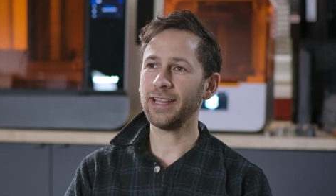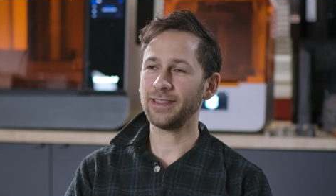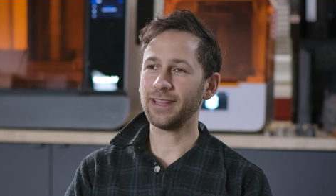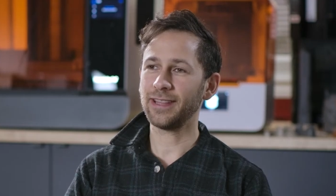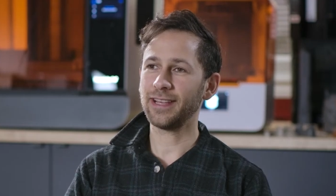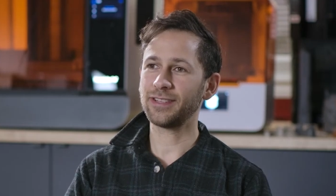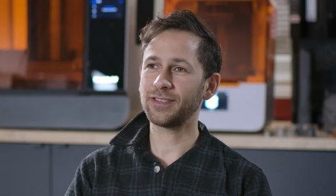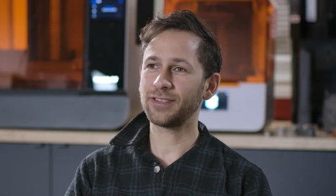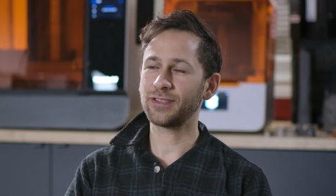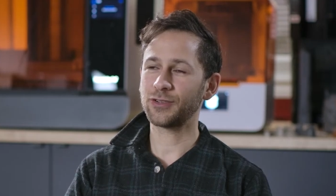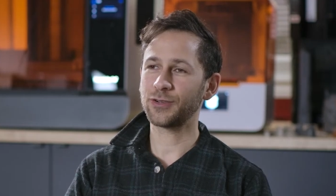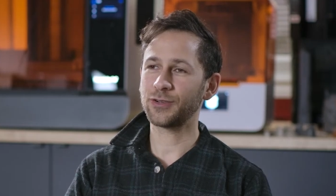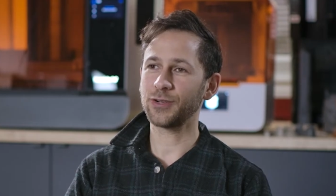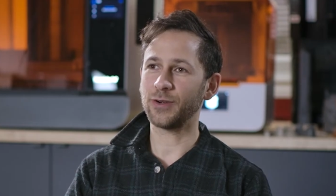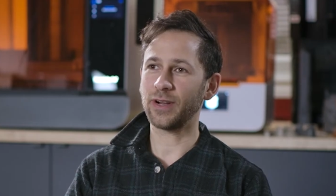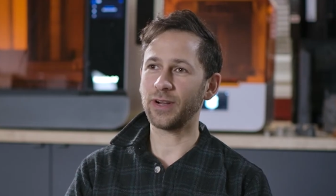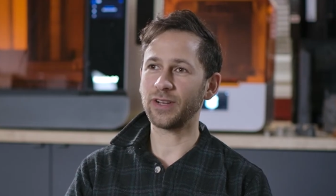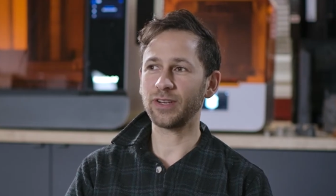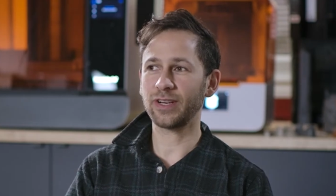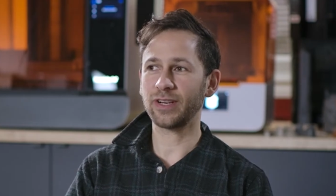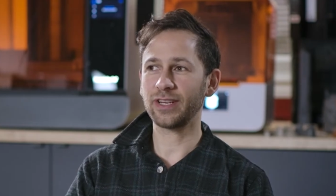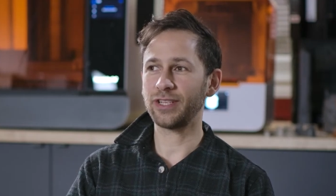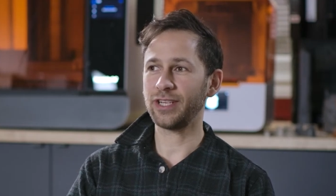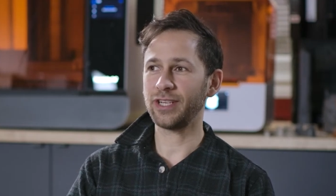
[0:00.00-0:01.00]
that's true. I
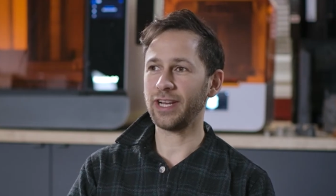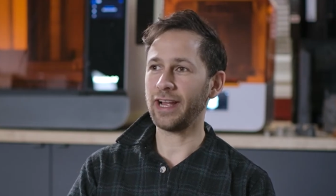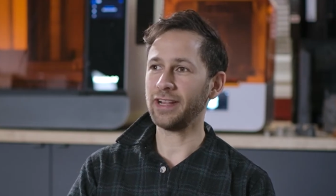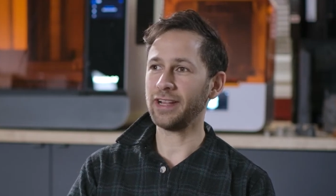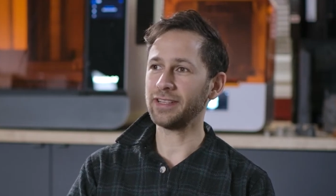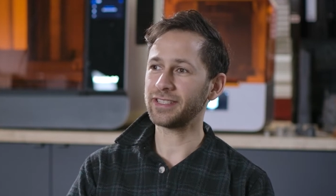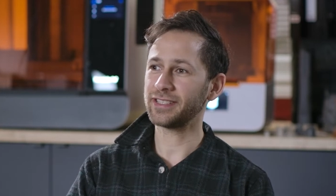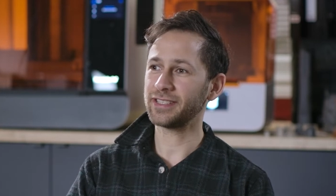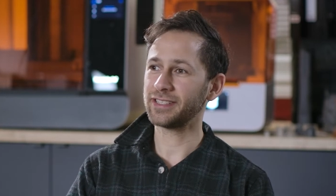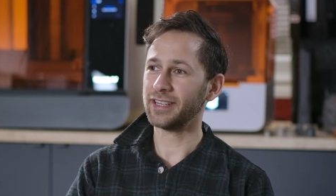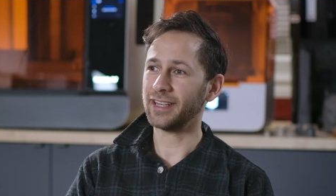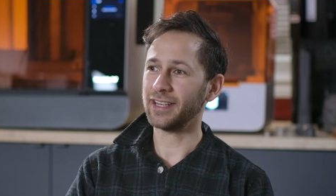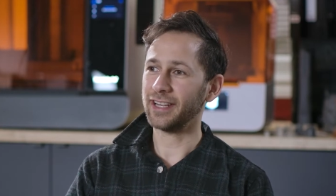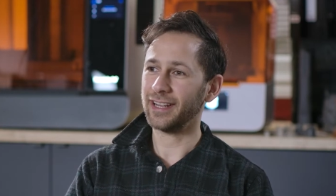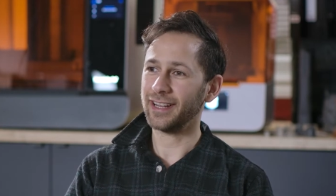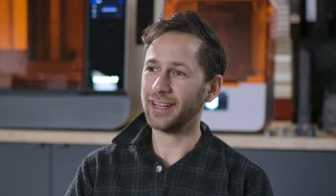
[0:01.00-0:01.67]
took a chance.